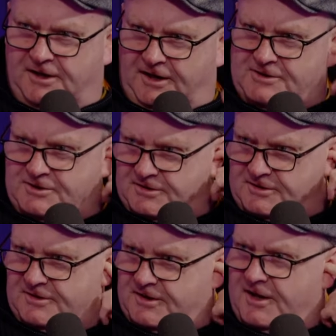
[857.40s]
and
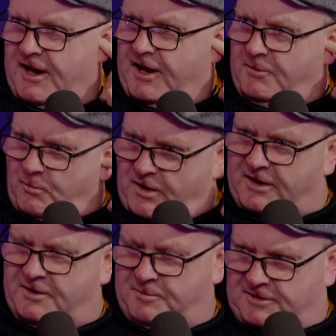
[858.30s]
she, and one
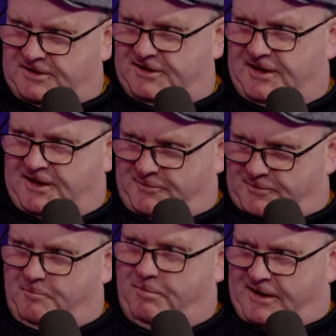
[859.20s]
of them had clearly
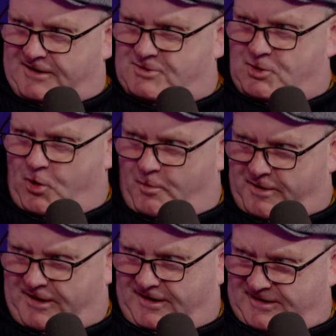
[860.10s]
left a big
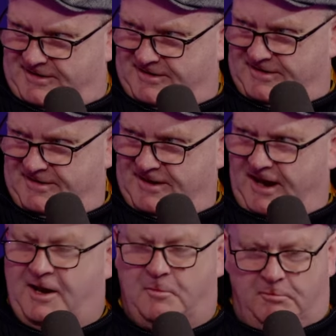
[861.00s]
jobby,
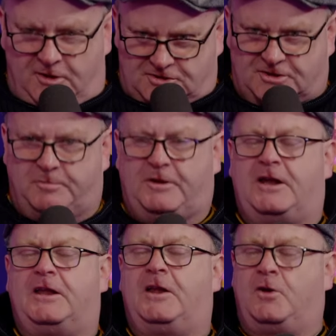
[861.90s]
and it must have been
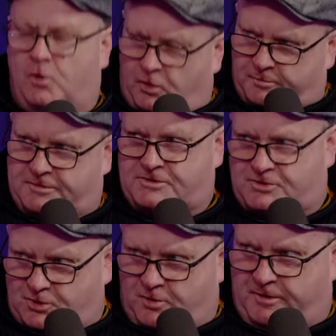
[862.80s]
an enormous
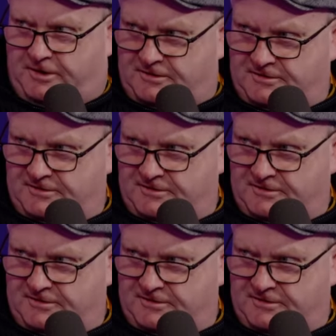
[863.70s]
jobby.